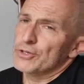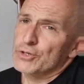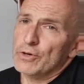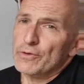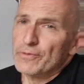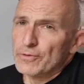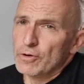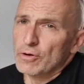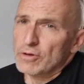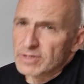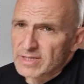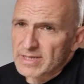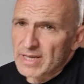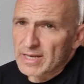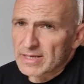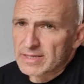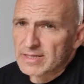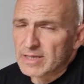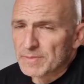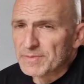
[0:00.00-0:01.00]
So of course,
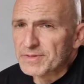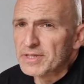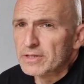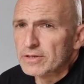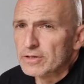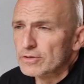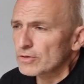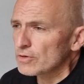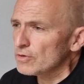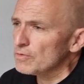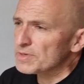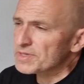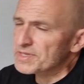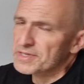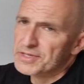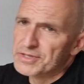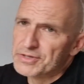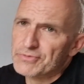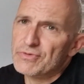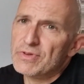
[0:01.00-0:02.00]
that has something to do
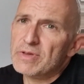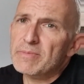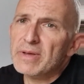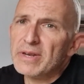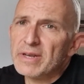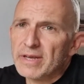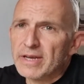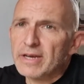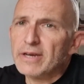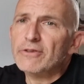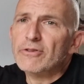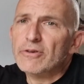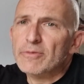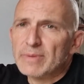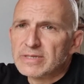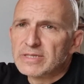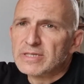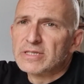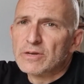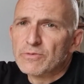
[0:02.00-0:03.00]
with the 3 meter
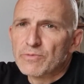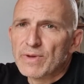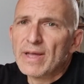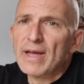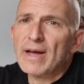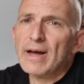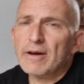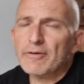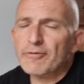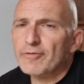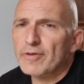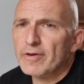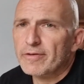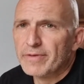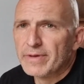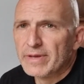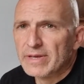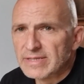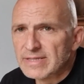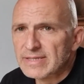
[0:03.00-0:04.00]
increments that we have
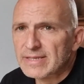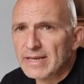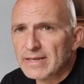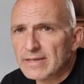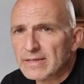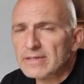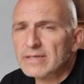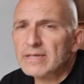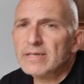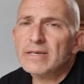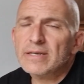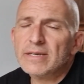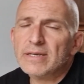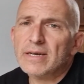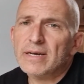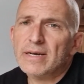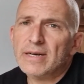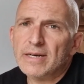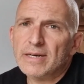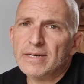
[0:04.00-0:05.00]
when we ascend.
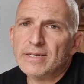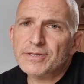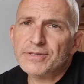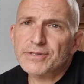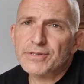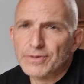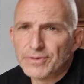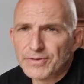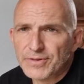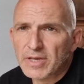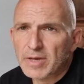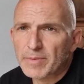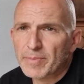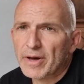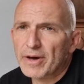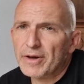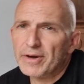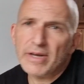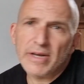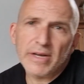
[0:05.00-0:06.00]
So think
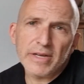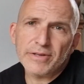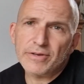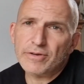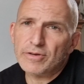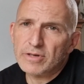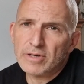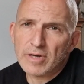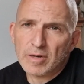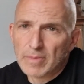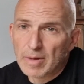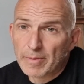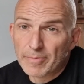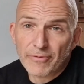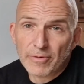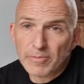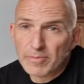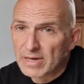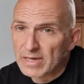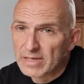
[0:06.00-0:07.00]
about it, you come
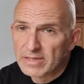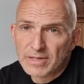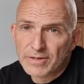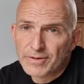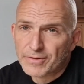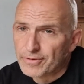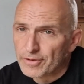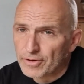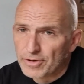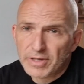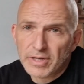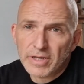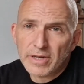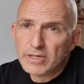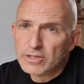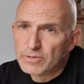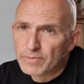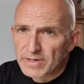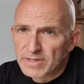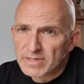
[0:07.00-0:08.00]
up from like
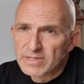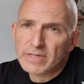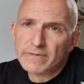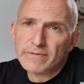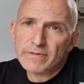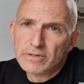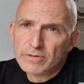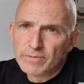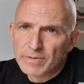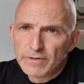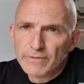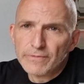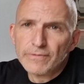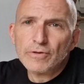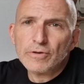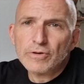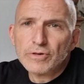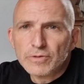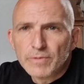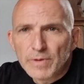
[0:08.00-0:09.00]
30, 27,
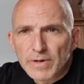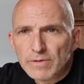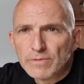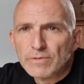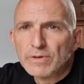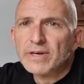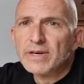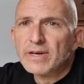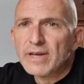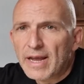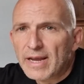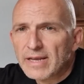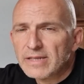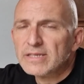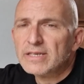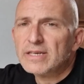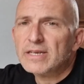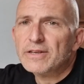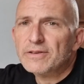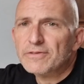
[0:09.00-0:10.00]
24, 21,
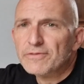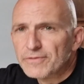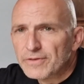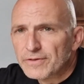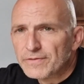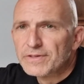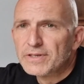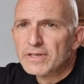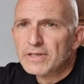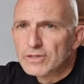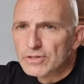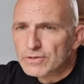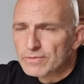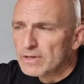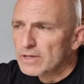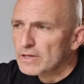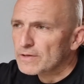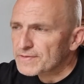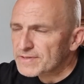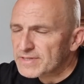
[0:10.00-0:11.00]
18, 15,
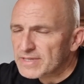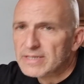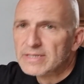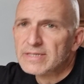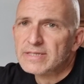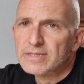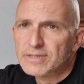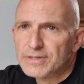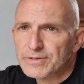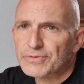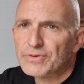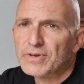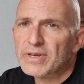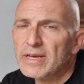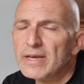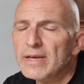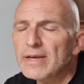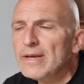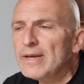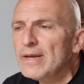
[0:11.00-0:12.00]
12, 6,
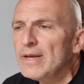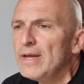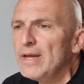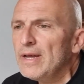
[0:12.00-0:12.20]
3.